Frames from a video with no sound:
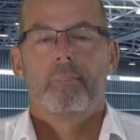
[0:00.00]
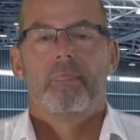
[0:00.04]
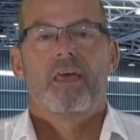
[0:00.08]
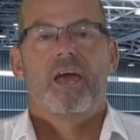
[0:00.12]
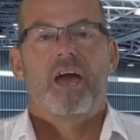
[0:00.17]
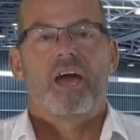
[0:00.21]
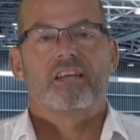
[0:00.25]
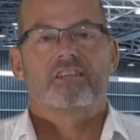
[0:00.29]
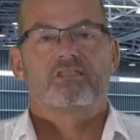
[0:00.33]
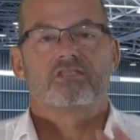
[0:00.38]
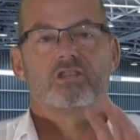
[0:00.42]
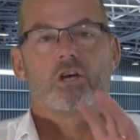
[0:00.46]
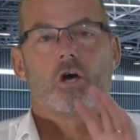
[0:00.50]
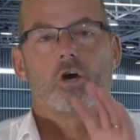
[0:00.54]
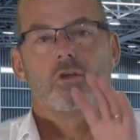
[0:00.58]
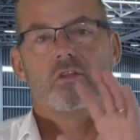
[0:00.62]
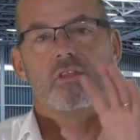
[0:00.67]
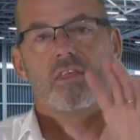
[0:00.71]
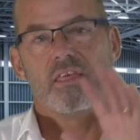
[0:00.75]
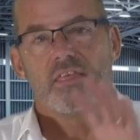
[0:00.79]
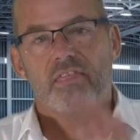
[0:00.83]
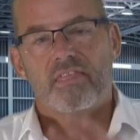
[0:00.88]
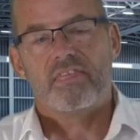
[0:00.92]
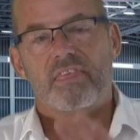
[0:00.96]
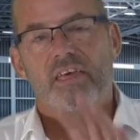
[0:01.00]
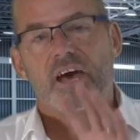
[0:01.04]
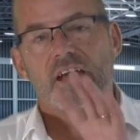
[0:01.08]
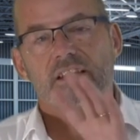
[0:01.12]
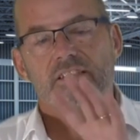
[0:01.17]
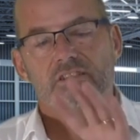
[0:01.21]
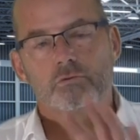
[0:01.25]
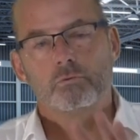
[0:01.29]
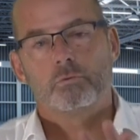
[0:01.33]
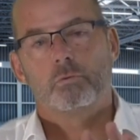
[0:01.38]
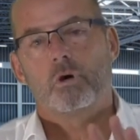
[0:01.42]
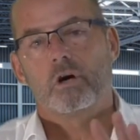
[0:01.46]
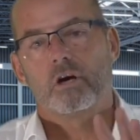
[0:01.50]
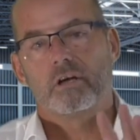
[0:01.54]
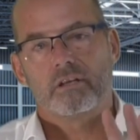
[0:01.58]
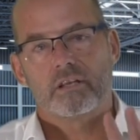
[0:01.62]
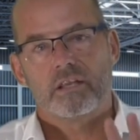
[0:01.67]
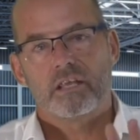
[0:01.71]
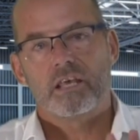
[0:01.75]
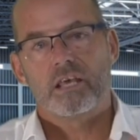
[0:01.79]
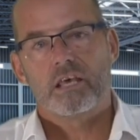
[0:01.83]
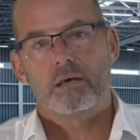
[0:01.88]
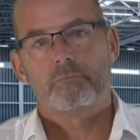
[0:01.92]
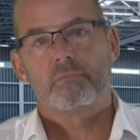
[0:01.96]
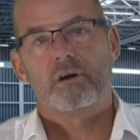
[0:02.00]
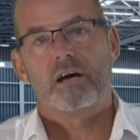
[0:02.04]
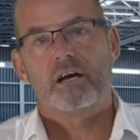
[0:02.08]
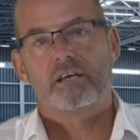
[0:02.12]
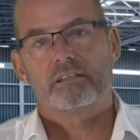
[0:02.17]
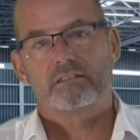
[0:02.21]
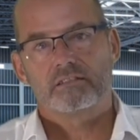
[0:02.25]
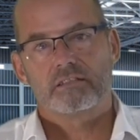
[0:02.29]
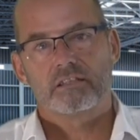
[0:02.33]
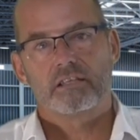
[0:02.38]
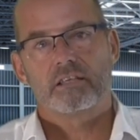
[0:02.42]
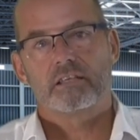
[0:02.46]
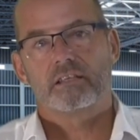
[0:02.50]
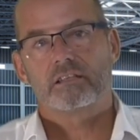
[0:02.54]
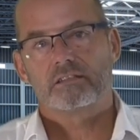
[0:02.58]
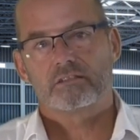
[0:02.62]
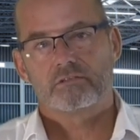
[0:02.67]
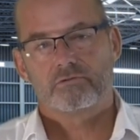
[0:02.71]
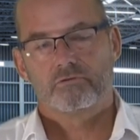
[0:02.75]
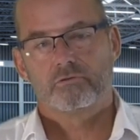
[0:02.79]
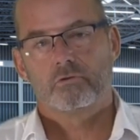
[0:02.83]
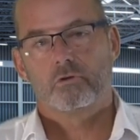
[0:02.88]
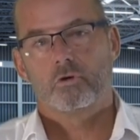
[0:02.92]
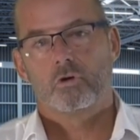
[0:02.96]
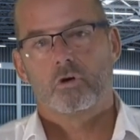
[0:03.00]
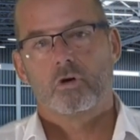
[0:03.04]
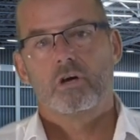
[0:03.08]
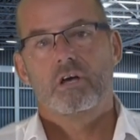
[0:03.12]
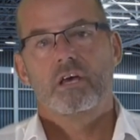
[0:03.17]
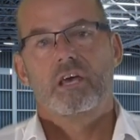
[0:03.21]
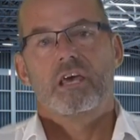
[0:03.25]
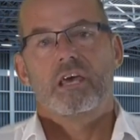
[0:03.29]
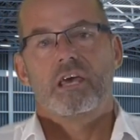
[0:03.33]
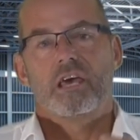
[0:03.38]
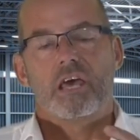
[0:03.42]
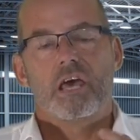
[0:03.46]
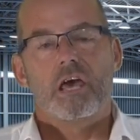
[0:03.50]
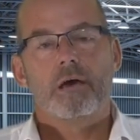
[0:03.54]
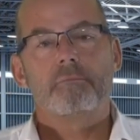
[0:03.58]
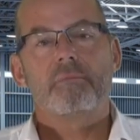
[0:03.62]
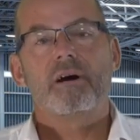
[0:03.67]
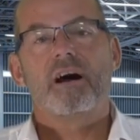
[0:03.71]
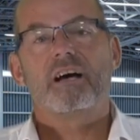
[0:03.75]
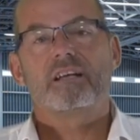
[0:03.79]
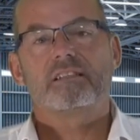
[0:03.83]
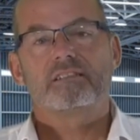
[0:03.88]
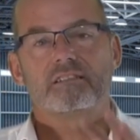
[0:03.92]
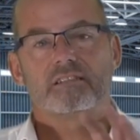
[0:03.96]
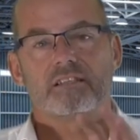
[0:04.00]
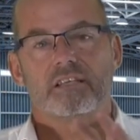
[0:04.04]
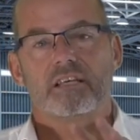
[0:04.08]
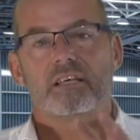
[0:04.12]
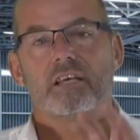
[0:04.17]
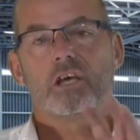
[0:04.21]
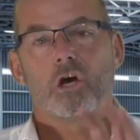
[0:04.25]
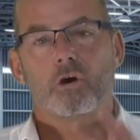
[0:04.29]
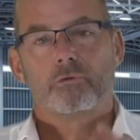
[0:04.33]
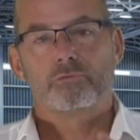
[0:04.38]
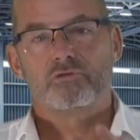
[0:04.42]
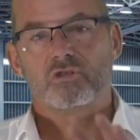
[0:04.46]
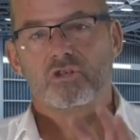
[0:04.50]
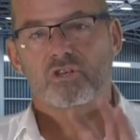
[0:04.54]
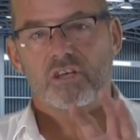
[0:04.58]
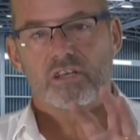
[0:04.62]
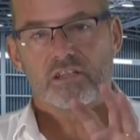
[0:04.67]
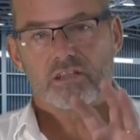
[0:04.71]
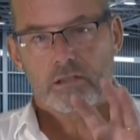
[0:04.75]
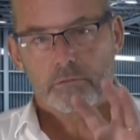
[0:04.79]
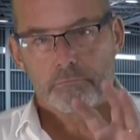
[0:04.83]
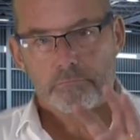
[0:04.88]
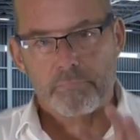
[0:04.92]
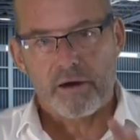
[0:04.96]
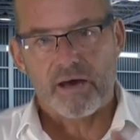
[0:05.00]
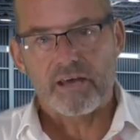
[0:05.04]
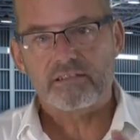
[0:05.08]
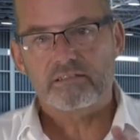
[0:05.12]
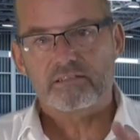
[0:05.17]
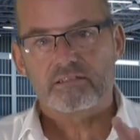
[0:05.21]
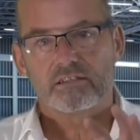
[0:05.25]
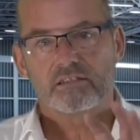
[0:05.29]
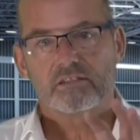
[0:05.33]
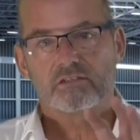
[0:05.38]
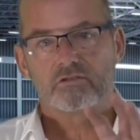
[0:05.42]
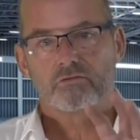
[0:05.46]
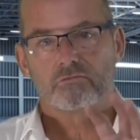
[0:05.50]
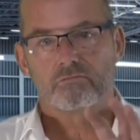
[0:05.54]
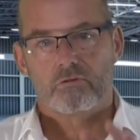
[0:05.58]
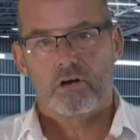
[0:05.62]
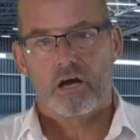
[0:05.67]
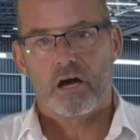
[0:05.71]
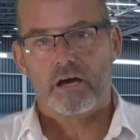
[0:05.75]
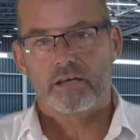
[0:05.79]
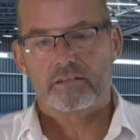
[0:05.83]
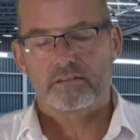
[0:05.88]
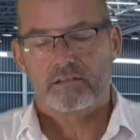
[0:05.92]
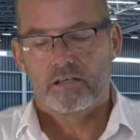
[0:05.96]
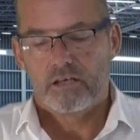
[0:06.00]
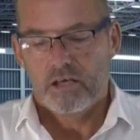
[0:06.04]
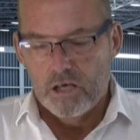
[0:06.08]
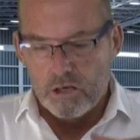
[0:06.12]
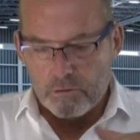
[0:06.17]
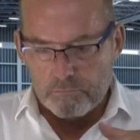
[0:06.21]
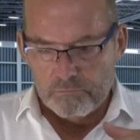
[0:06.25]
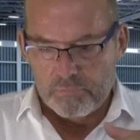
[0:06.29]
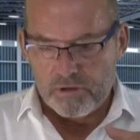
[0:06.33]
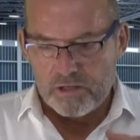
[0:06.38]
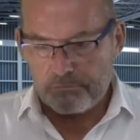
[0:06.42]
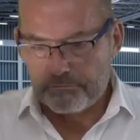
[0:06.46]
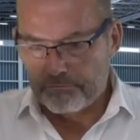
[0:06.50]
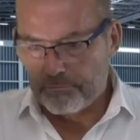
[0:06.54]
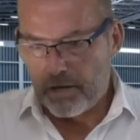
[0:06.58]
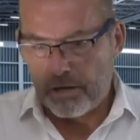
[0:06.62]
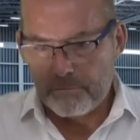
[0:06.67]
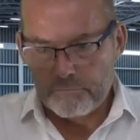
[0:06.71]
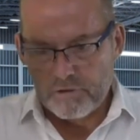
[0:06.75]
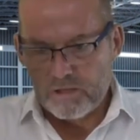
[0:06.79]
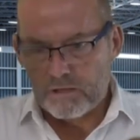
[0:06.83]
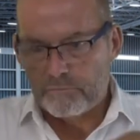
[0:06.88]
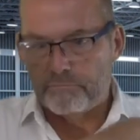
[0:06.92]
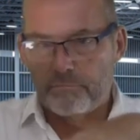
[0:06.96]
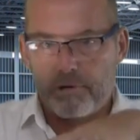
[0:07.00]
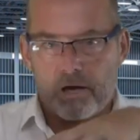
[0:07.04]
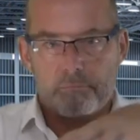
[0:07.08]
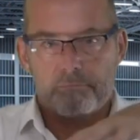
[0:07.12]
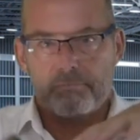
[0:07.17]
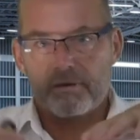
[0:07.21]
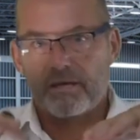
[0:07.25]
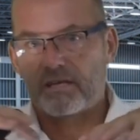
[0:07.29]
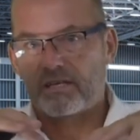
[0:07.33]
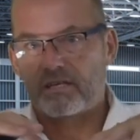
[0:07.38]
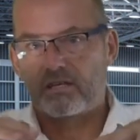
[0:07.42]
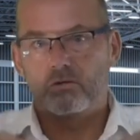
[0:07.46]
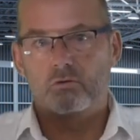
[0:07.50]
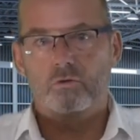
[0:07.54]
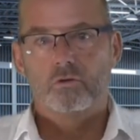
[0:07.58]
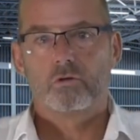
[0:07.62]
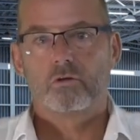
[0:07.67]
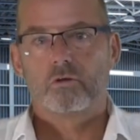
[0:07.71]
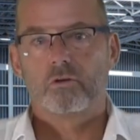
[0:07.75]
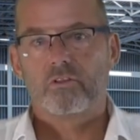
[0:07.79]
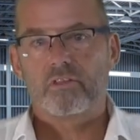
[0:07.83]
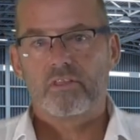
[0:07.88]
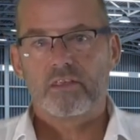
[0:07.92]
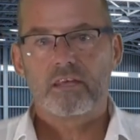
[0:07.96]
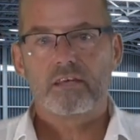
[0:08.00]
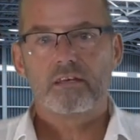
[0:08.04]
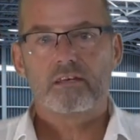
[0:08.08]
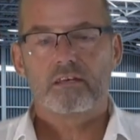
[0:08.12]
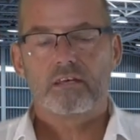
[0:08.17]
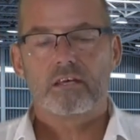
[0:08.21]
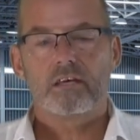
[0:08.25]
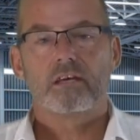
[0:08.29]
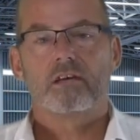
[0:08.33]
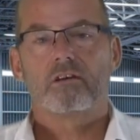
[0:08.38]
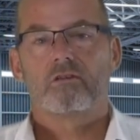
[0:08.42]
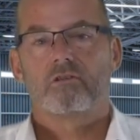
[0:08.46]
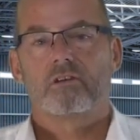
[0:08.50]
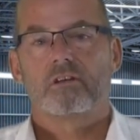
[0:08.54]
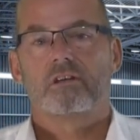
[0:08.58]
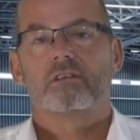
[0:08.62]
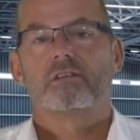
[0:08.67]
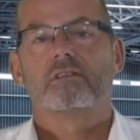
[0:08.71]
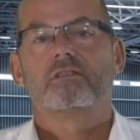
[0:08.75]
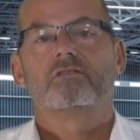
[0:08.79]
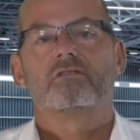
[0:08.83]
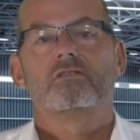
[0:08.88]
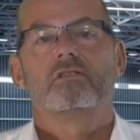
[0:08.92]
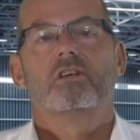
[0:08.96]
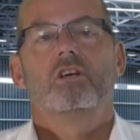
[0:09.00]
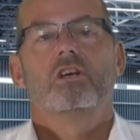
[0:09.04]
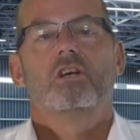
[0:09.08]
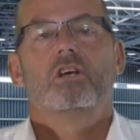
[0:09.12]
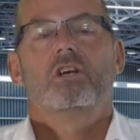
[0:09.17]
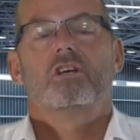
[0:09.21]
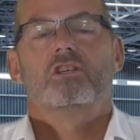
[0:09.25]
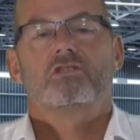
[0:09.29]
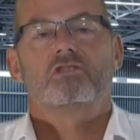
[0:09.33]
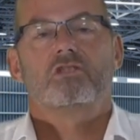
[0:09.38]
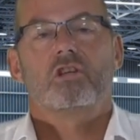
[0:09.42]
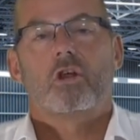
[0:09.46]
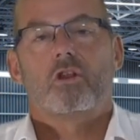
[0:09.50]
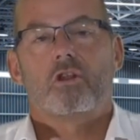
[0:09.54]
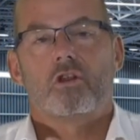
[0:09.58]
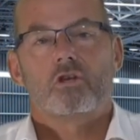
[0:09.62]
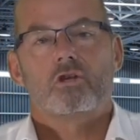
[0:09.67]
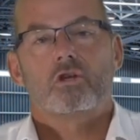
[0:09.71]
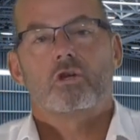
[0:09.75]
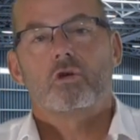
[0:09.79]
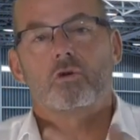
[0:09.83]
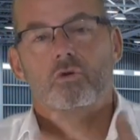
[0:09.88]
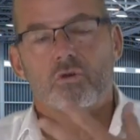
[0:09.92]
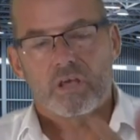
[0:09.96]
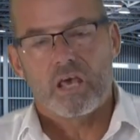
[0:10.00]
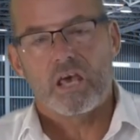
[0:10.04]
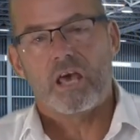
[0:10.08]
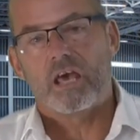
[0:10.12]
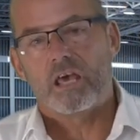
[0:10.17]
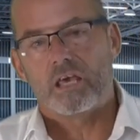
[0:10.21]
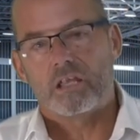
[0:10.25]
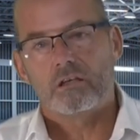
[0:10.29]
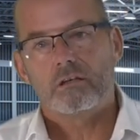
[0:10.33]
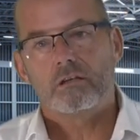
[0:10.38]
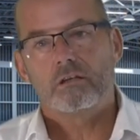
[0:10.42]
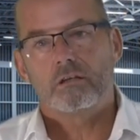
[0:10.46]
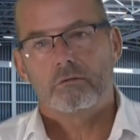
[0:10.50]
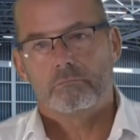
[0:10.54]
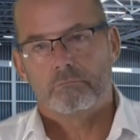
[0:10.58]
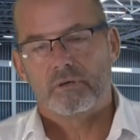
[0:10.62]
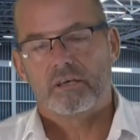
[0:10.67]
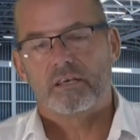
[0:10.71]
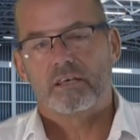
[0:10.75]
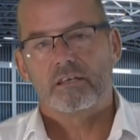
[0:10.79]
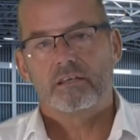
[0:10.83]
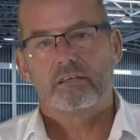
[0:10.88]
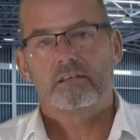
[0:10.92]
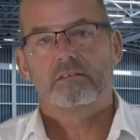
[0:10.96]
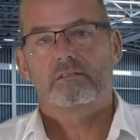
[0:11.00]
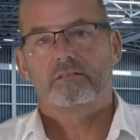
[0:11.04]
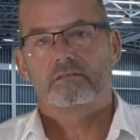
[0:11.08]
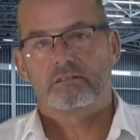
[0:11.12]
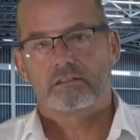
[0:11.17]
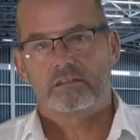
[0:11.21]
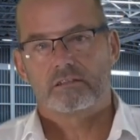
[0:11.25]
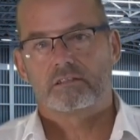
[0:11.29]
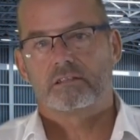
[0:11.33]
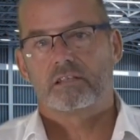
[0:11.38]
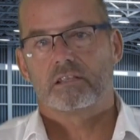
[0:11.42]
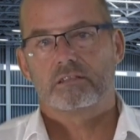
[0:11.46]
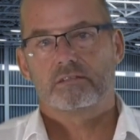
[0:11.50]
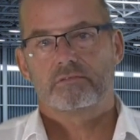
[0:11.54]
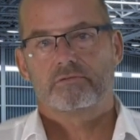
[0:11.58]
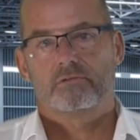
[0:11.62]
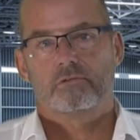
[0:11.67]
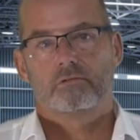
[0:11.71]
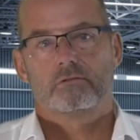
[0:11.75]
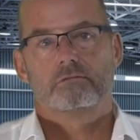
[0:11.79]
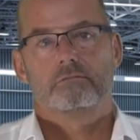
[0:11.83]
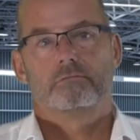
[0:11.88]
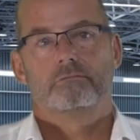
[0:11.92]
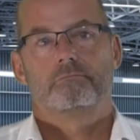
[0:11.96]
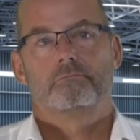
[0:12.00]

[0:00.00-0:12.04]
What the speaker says: And so that's what MRT is for. MRT helps you get the basics right, bit by bit by bit, in all of the areas so that you can be successful.